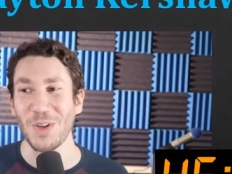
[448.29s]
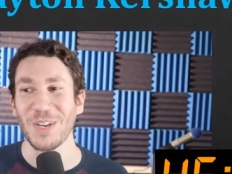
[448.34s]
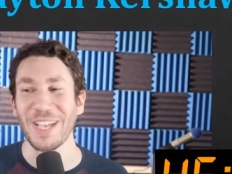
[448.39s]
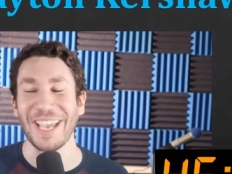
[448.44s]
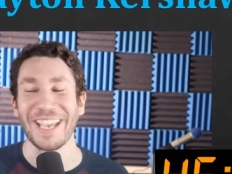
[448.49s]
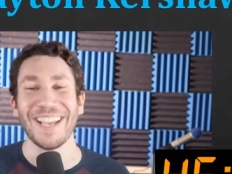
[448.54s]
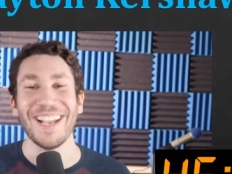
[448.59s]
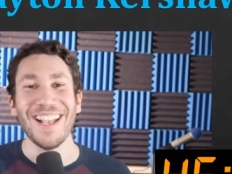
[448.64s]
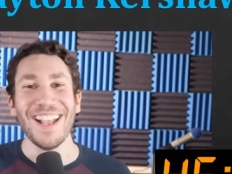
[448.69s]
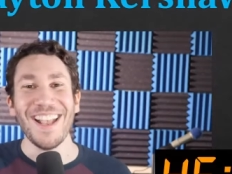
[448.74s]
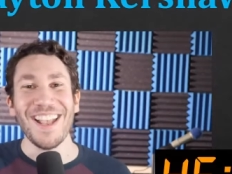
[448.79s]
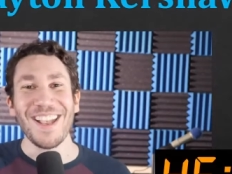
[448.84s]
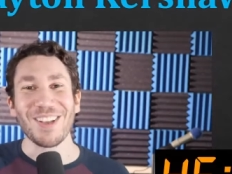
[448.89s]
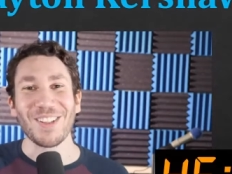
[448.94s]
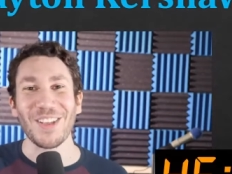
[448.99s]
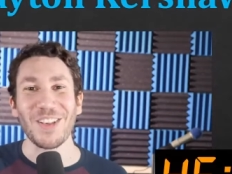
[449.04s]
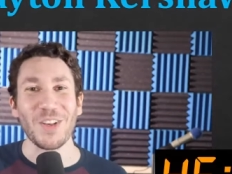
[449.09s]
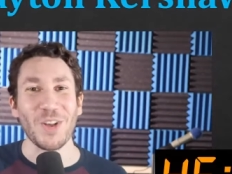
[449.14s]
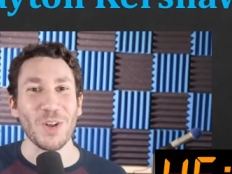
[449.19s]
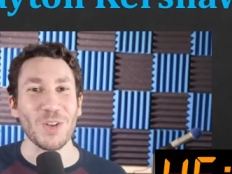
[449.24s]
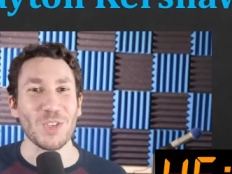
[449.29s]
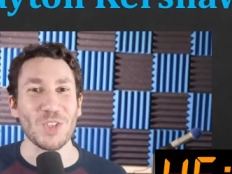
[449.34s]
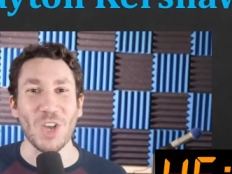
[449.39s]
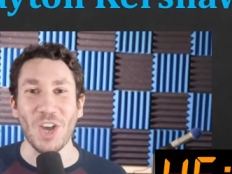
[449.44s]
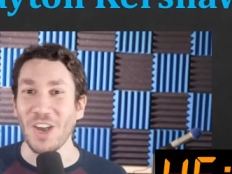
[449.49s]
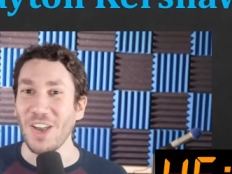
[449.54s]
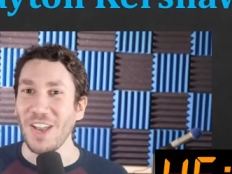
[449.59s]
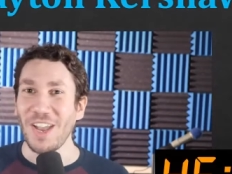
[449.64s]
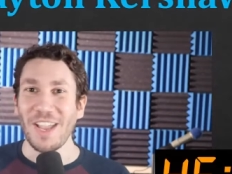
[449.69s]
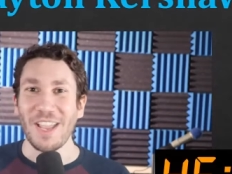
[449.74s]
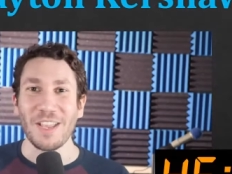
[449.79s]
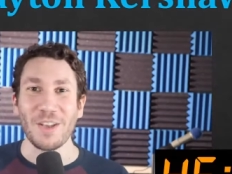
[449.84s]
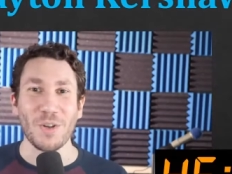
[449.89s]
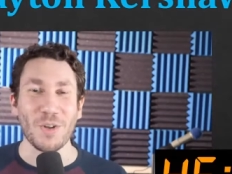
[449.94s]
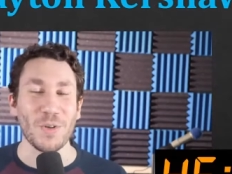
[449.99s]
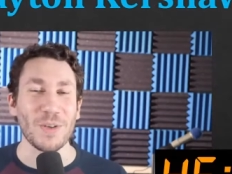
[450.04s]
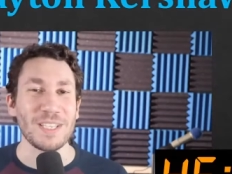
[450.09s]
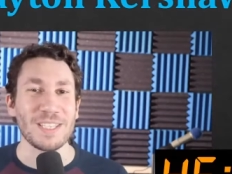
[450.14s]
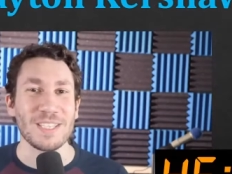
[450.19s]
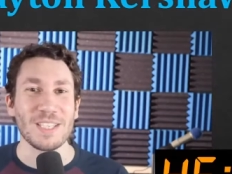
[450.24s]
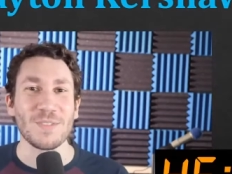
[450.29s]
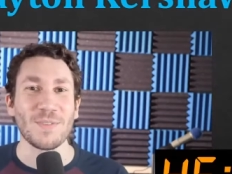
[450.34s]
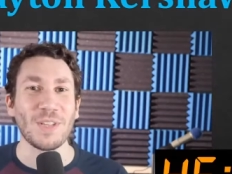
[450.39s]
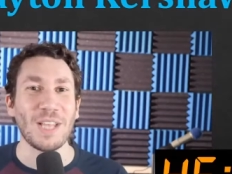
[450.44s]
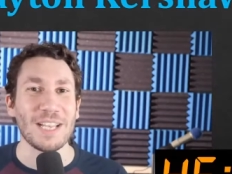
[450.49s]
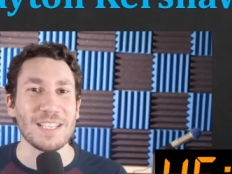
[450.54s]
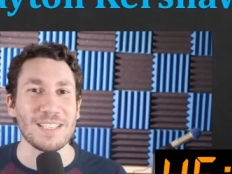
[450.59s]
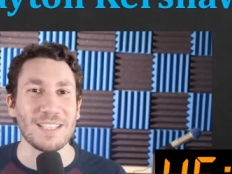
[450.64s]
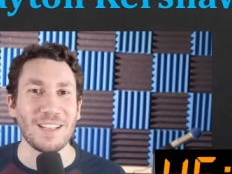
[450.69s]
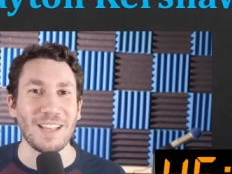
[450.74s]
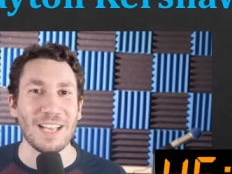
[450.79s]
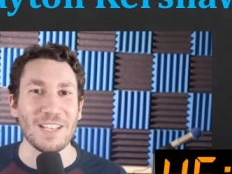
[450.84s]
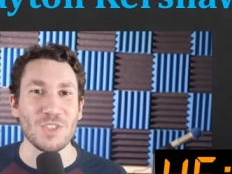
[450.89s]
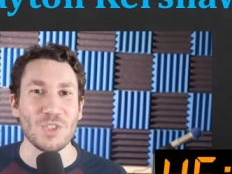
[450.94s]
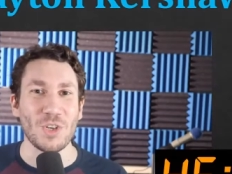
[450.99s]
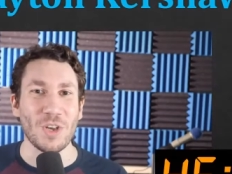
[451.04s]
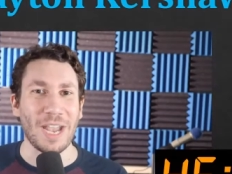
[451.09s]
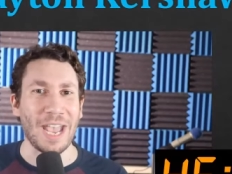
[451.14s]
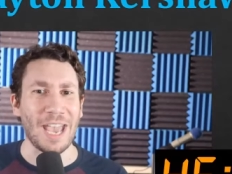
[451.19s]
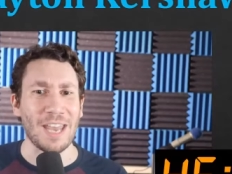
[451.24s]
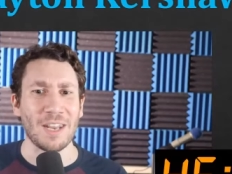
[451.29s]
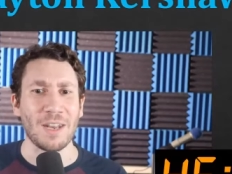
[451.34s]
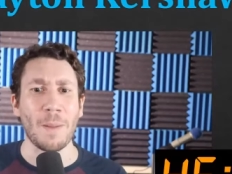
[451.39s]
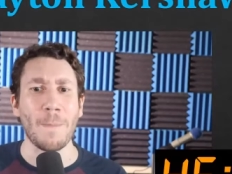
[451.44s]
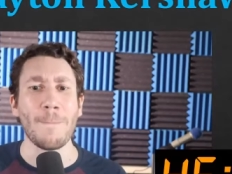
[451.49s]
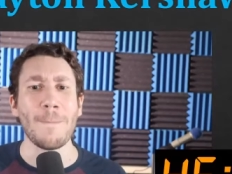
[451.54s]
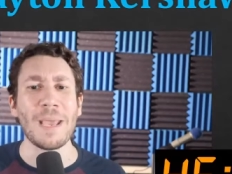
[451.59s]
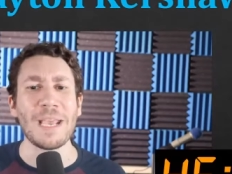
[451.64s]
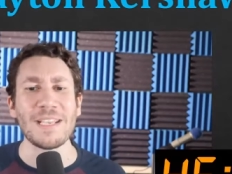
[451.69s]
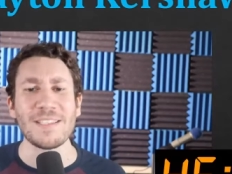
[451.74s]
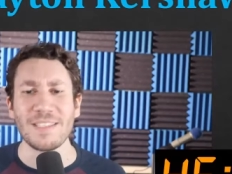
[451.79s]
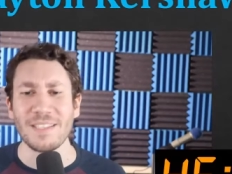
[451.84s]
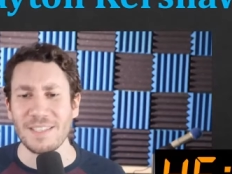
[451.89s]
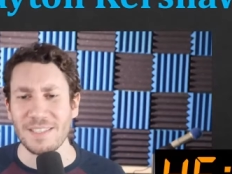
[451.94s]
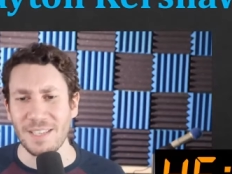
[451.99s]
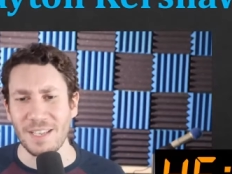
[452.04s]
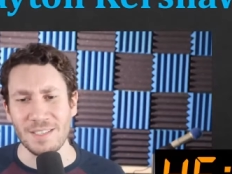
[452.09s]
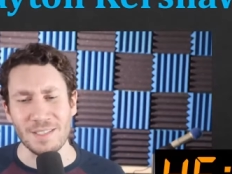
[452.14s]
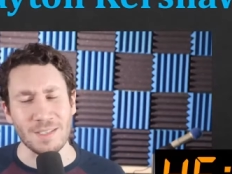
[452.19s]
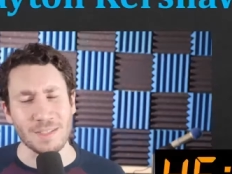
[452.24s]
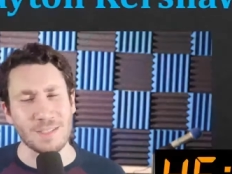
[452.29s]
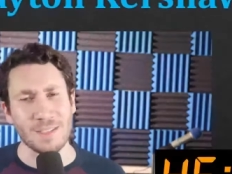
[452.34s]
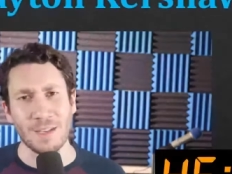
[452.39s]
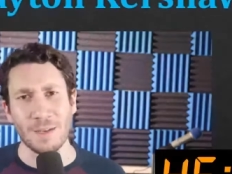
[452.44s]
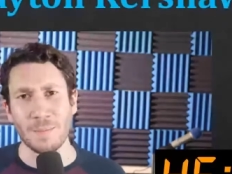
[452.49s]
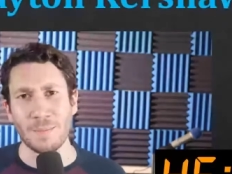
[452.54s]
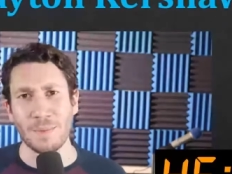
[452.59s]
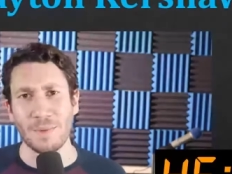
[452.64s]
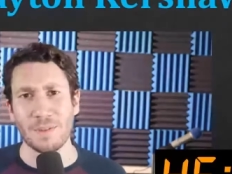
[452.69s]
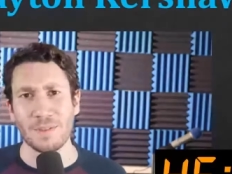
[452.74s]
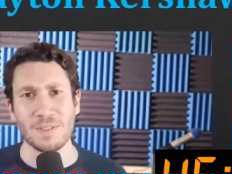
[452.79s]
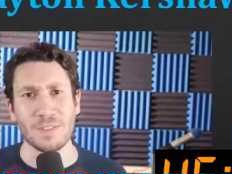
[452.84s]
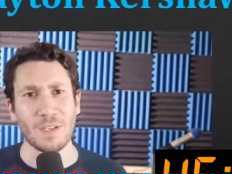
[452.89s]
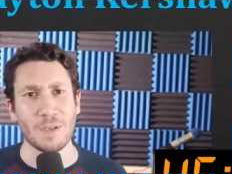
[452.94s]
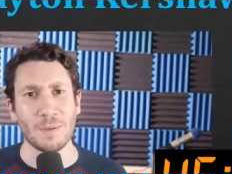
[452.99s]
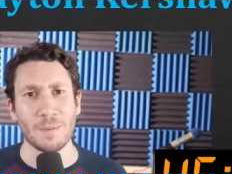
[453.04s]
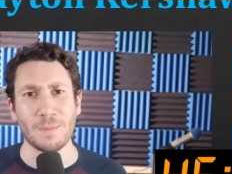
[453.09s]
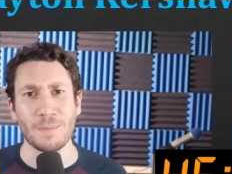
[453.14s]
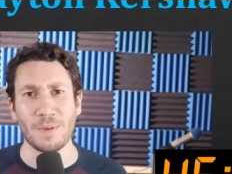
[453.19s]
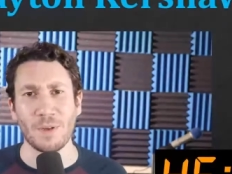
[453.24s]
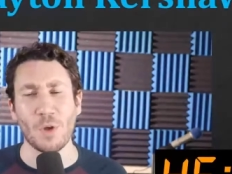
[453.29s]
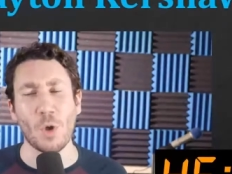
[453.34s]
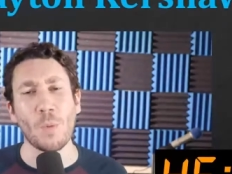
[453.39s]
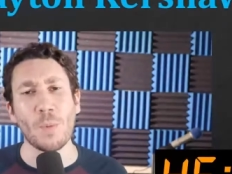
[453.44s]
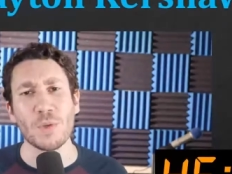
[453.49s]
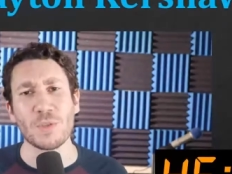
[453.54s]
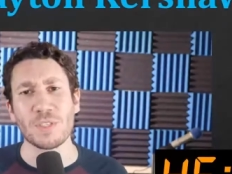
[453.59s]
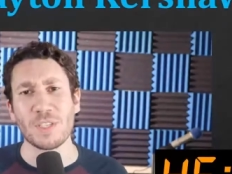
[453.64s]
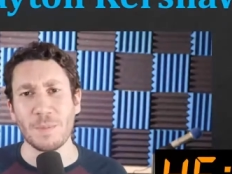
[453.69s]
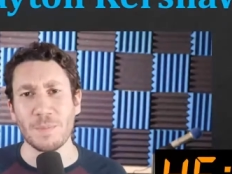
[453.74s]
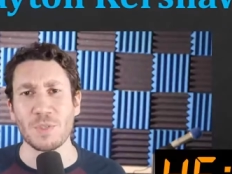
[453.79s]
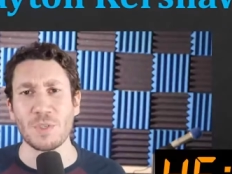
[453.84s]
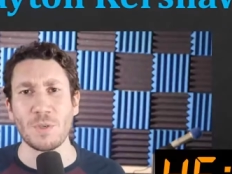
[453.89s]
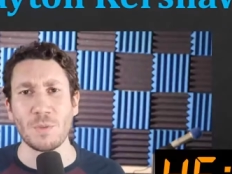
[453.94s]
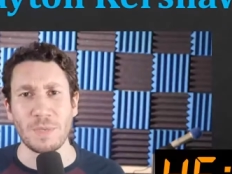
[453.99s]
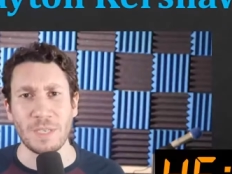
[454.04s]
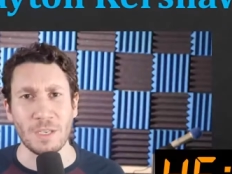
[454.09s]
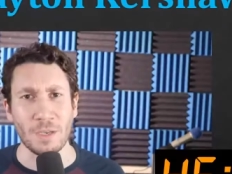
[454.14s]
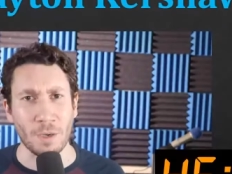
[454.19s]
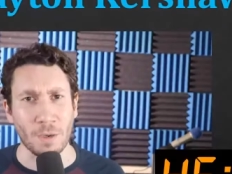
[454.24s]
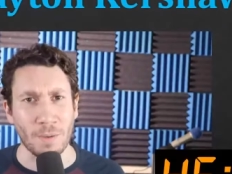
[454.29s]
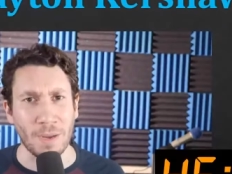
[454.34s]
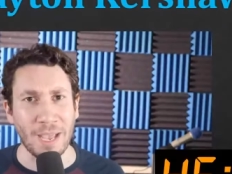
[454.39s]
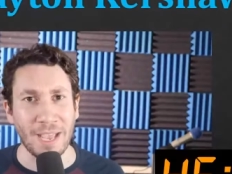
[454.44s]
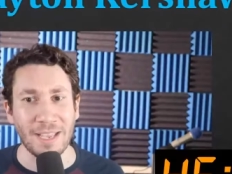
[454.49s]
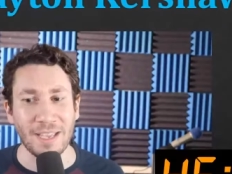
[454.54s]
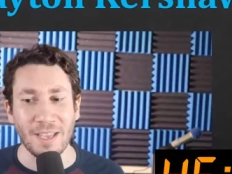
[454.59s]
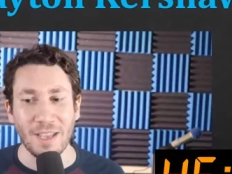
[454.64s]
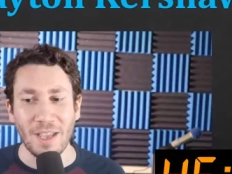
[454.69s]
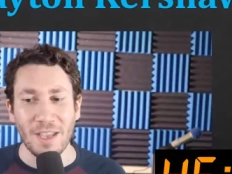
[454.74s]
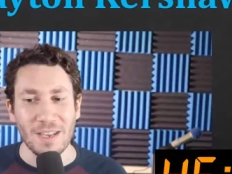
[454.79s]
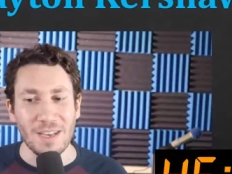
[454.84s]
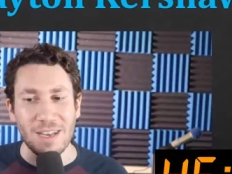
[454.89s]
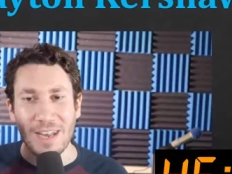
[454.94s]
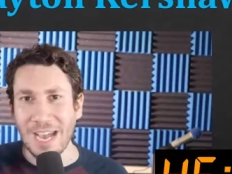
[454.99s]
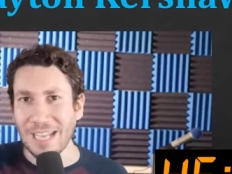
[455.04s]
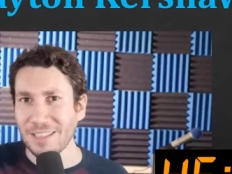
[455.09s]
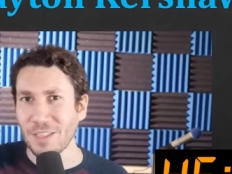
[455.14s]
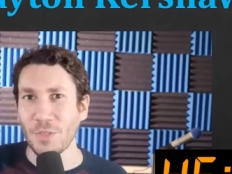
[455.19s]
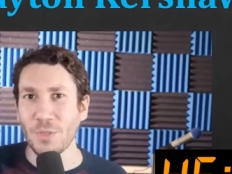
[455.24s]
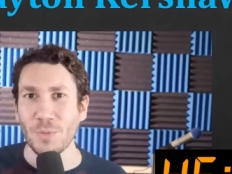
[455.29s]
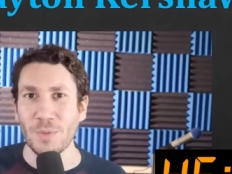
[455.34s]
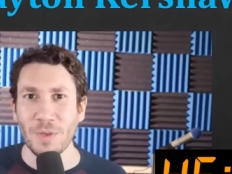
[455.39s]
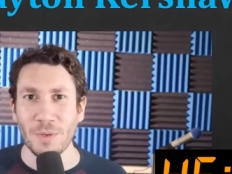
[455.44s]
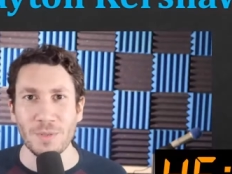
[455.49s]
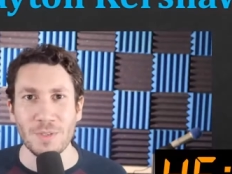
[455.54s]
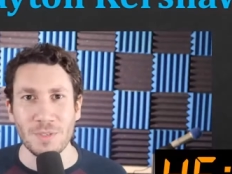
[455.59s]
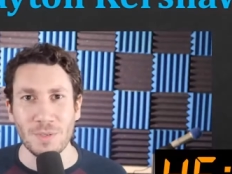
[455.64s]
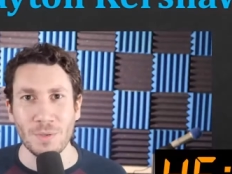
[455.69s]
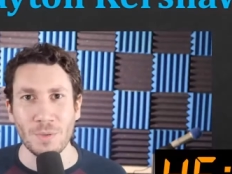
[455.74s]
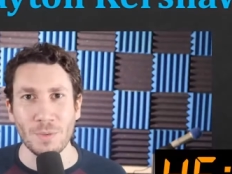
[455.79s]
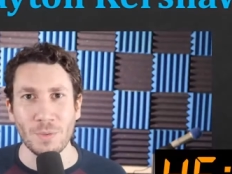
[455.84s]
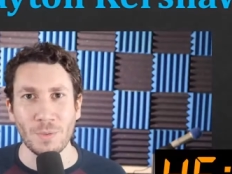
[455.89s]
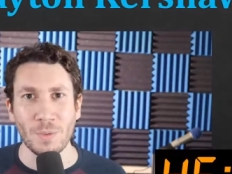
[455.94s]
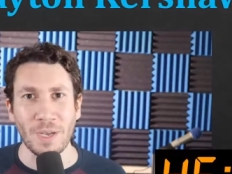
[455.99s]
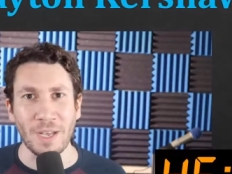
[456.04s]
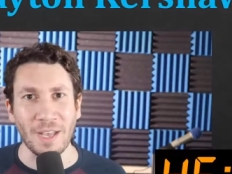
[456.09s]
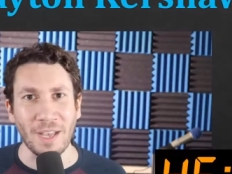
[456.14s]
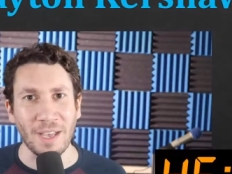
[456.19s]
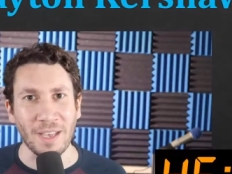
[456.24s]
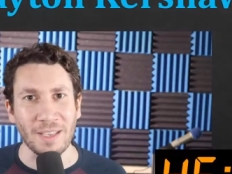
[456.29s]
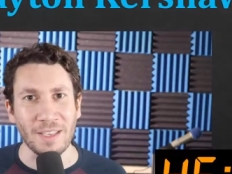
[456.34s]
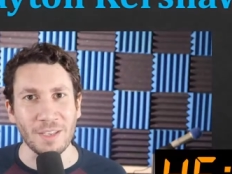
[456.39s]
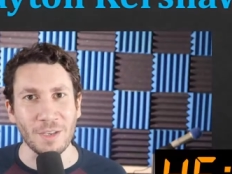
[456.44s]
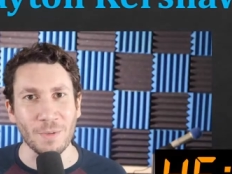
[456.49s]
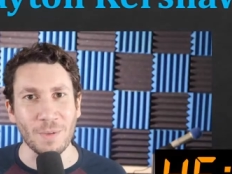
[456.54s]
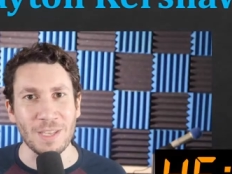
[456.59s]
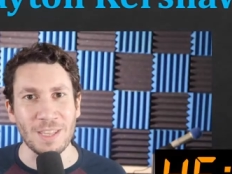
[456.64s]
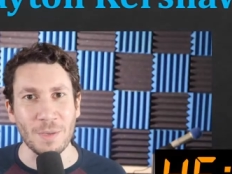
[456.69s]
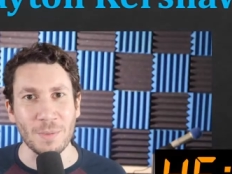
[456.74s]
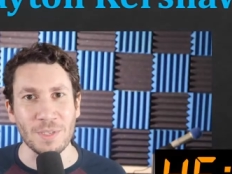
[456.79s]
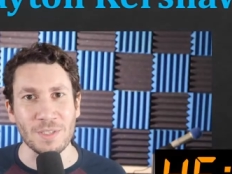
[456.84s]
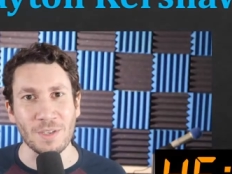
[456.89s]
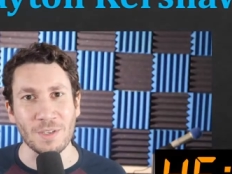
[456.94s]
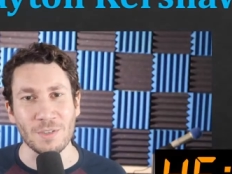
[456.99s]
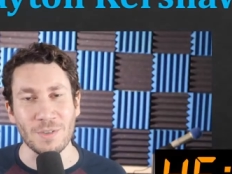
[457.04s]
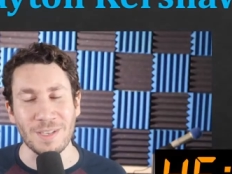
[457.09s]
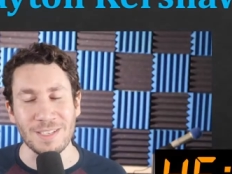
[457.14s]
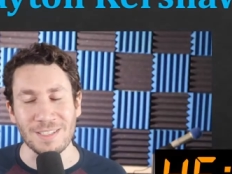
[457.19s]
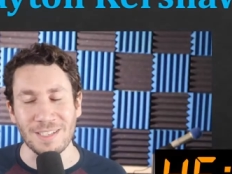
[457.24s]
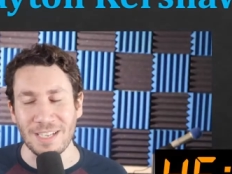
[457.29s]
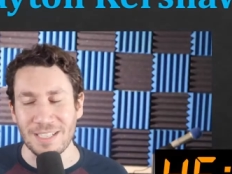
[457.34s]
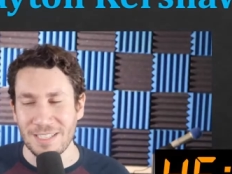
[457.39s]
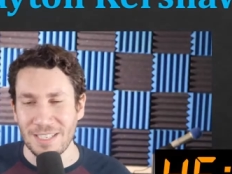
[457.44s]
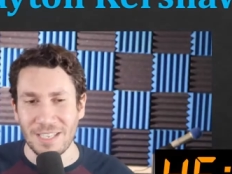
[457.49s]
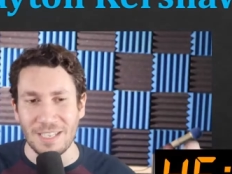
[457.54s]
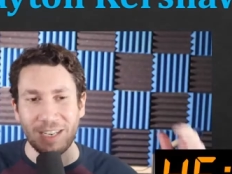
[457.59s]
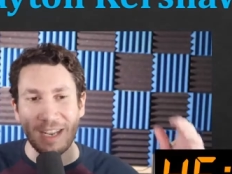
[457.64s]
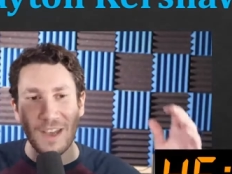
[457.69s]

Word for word: Okay, Clayton Kershaw increases velocity last year, had an amazing season, sub sub almost sub two ERA, not the 302 uh, ERA that we saw in 2019,